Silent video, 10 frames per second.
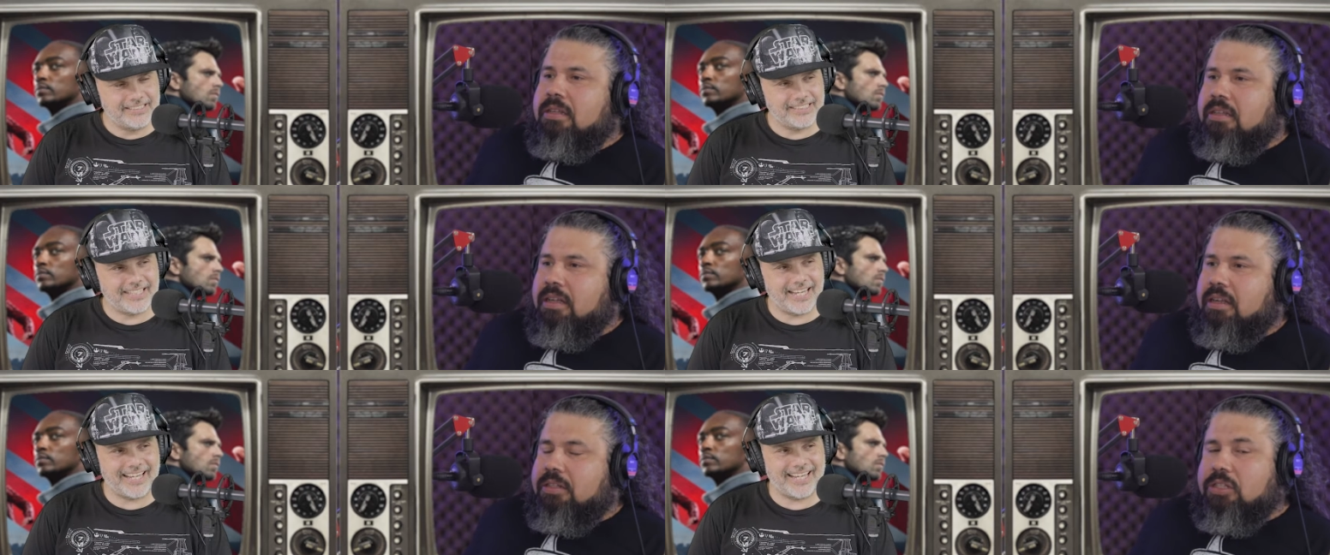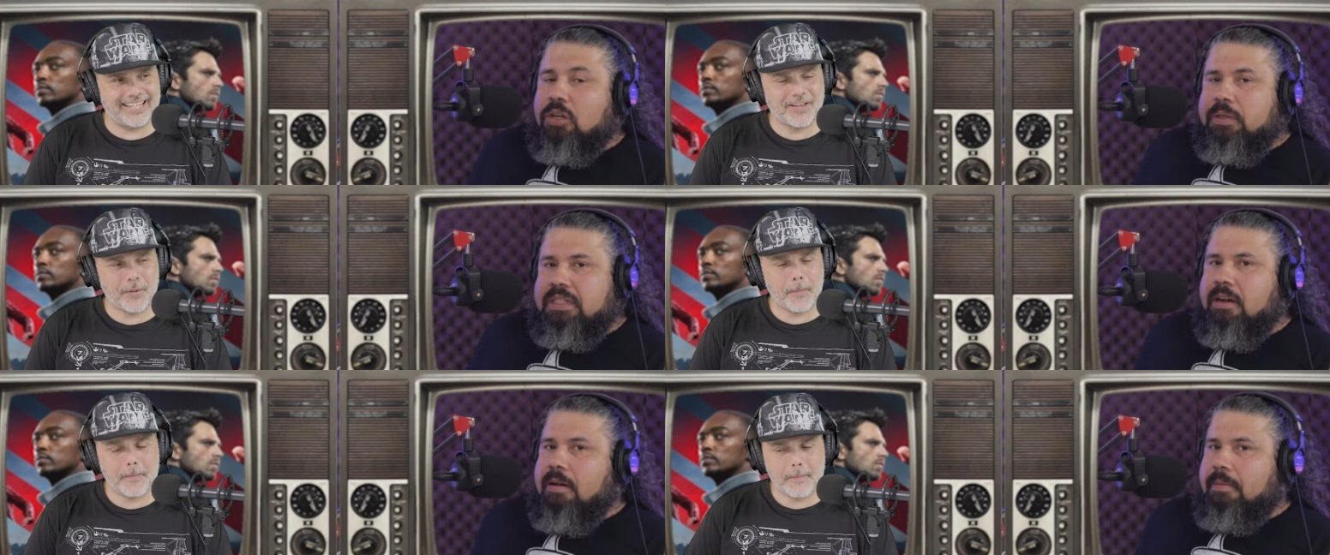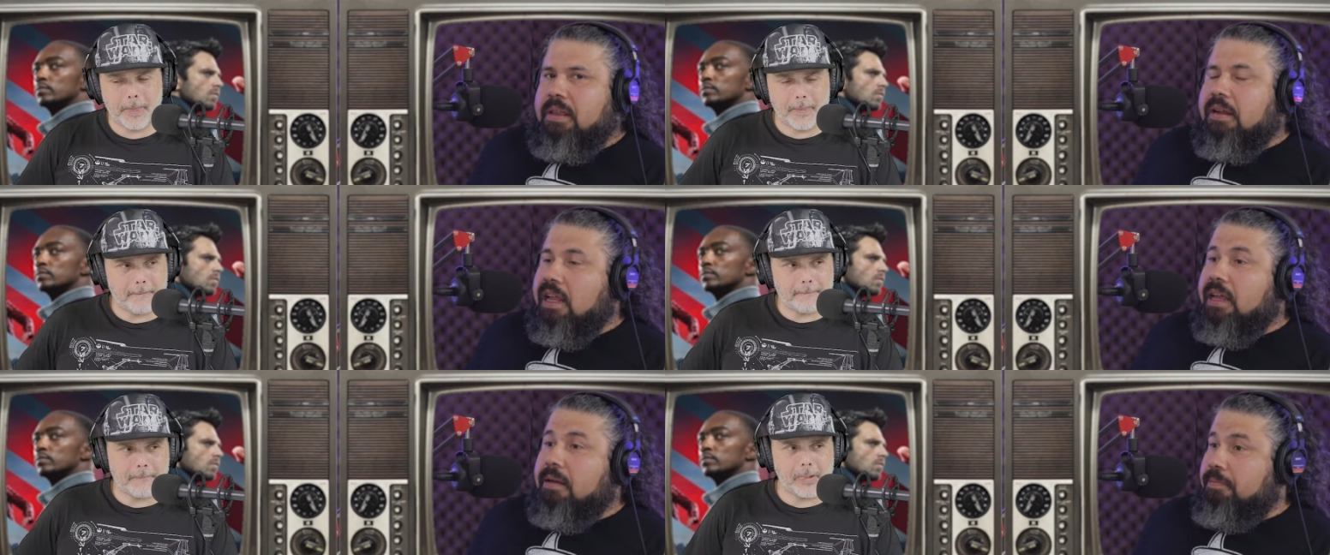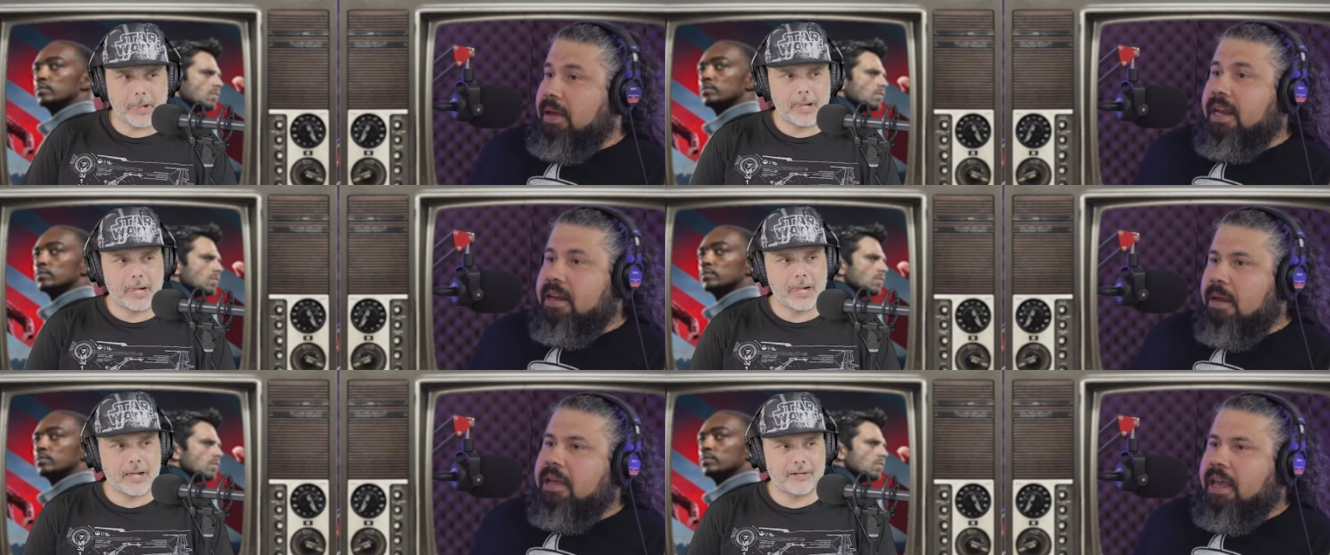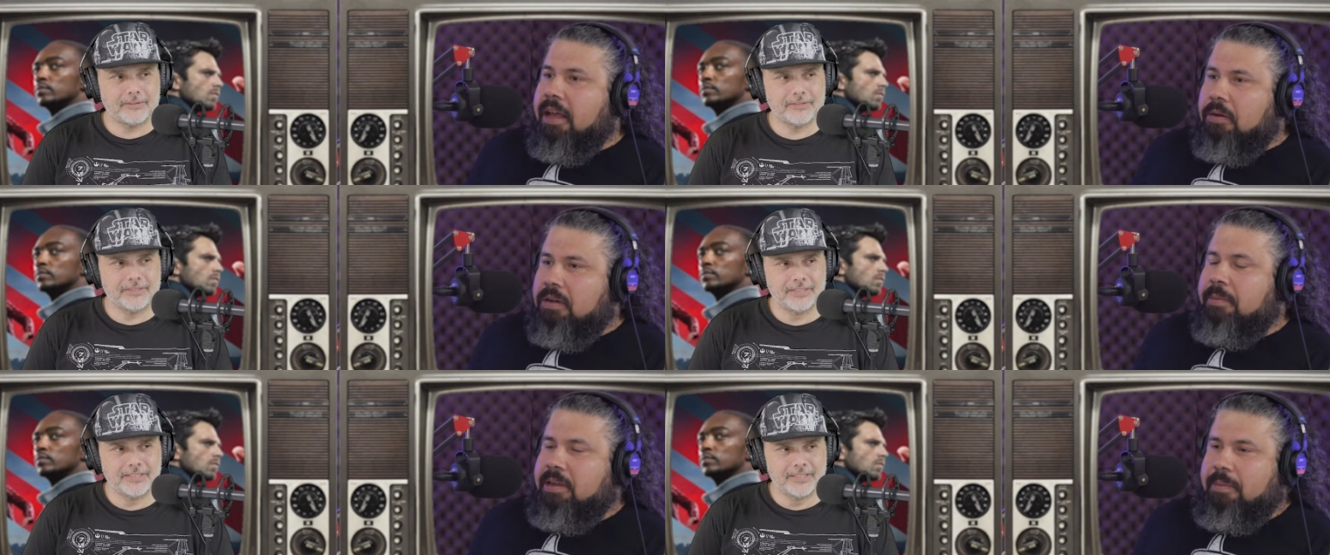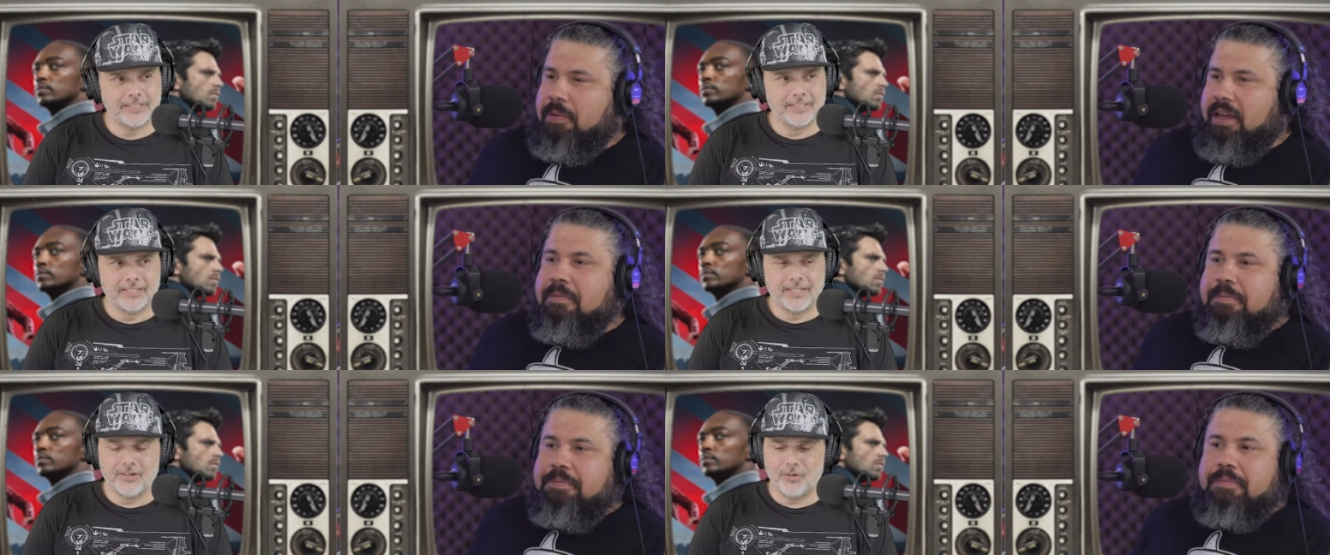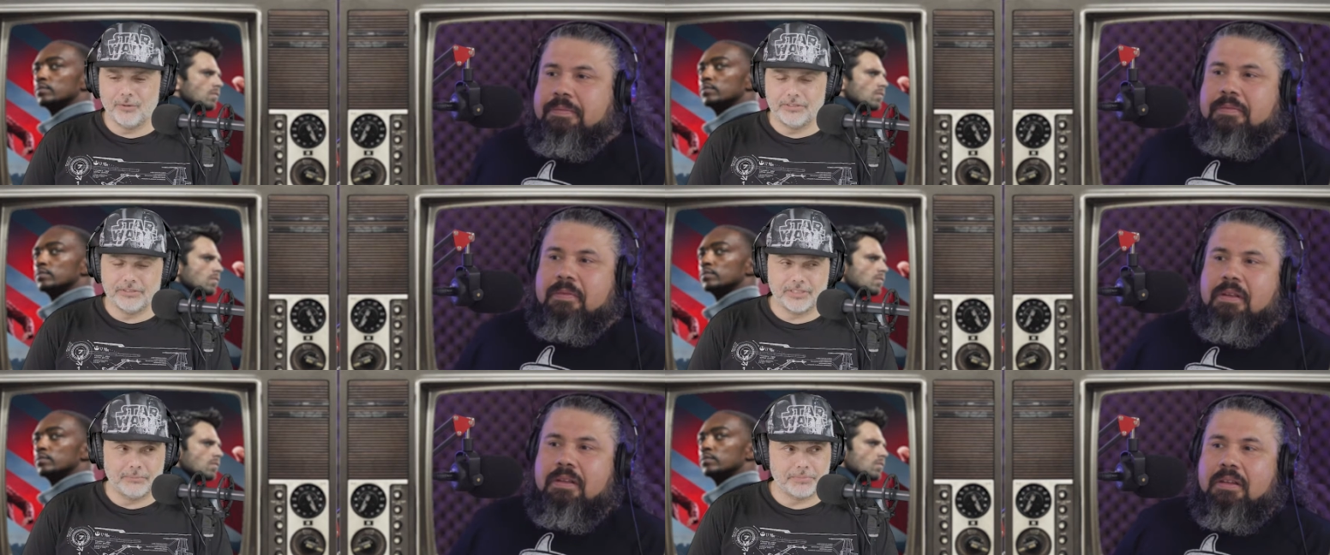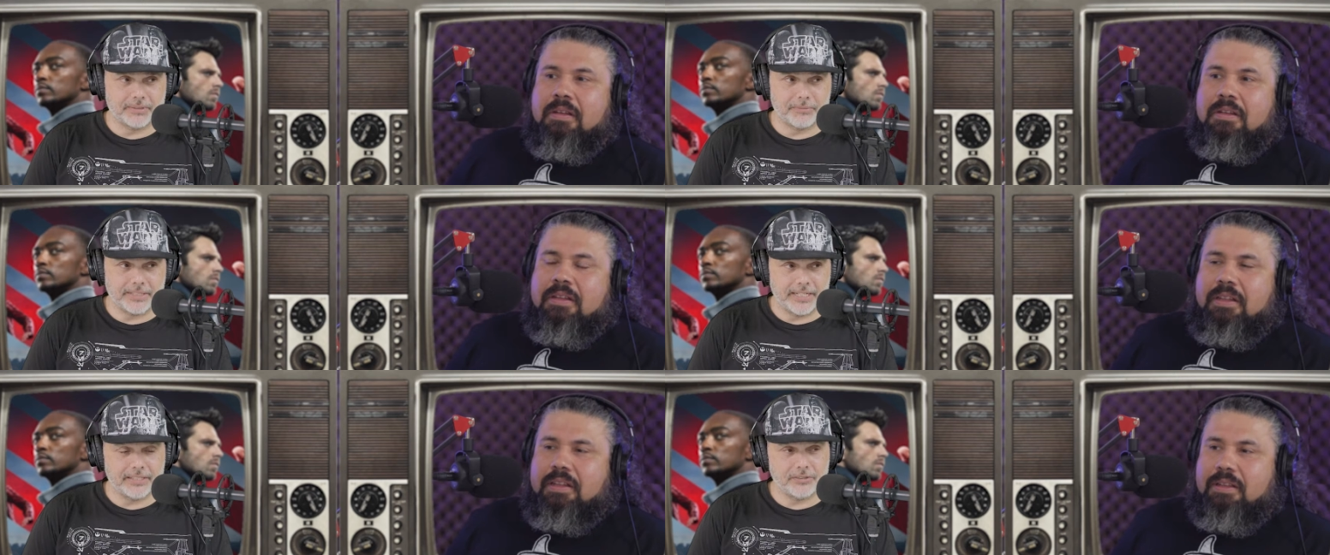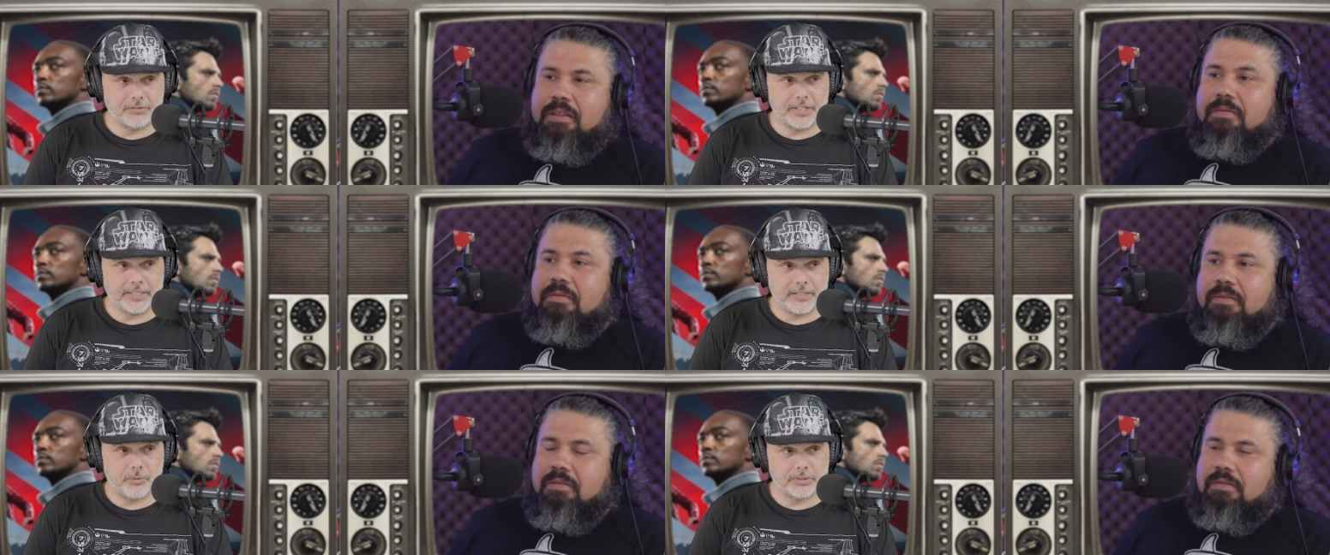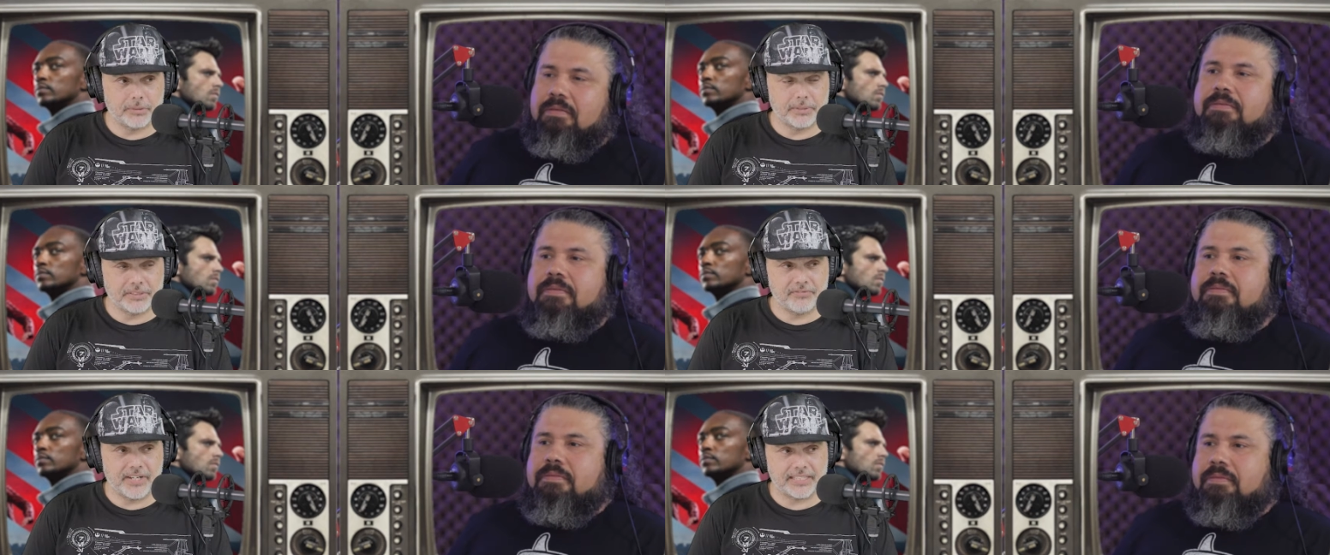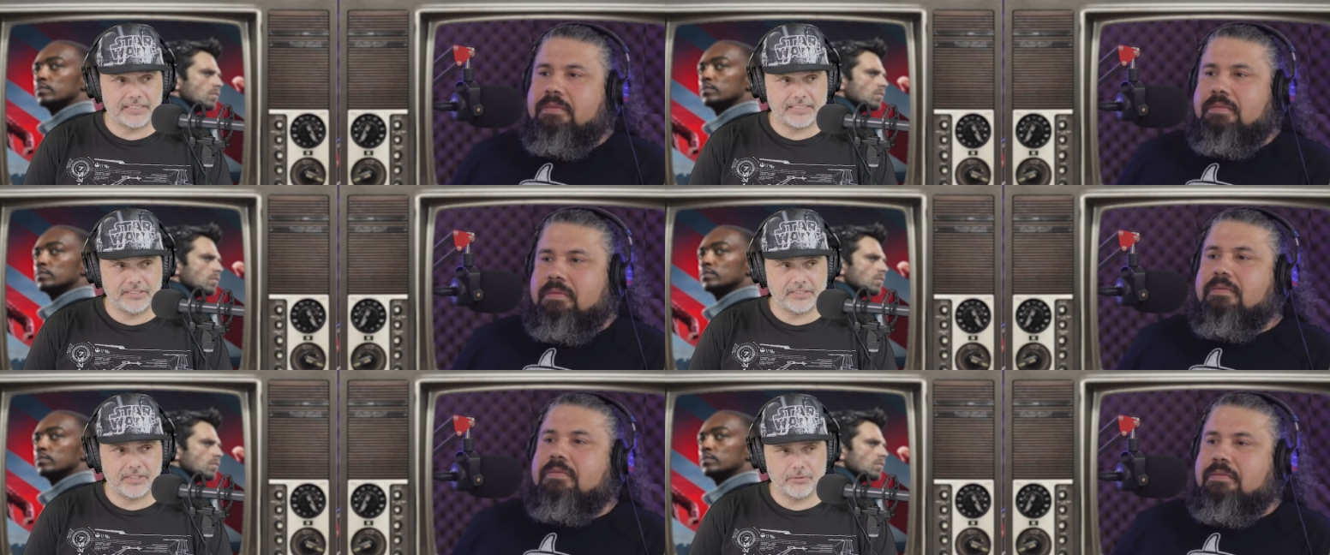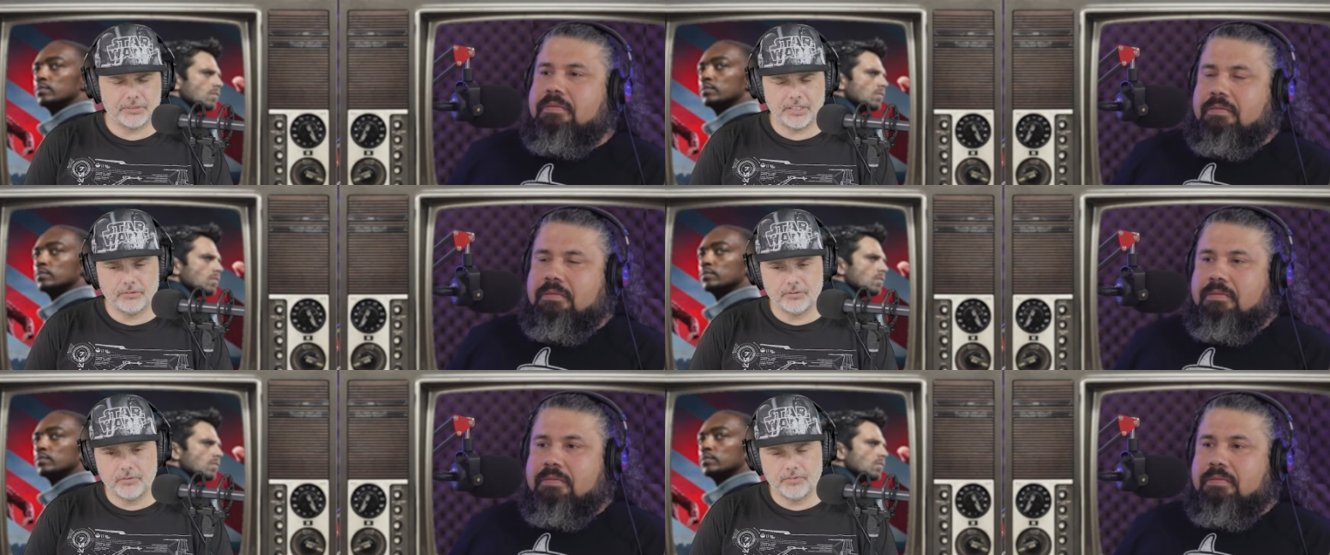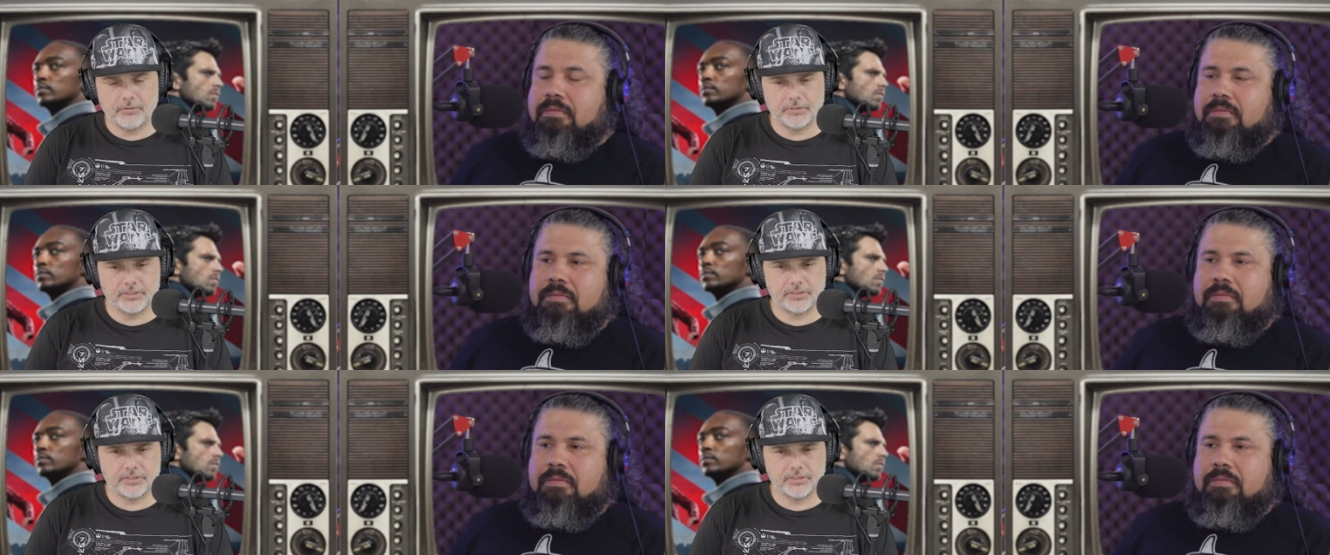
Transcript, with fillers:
Speaker 1: did see that. So is there a there's like a pandemic angle coming up, yeah? Oh,
Speaker 2: there's something, but yeah, you're right. There was a bunch of vaccines in there, which I don't know if that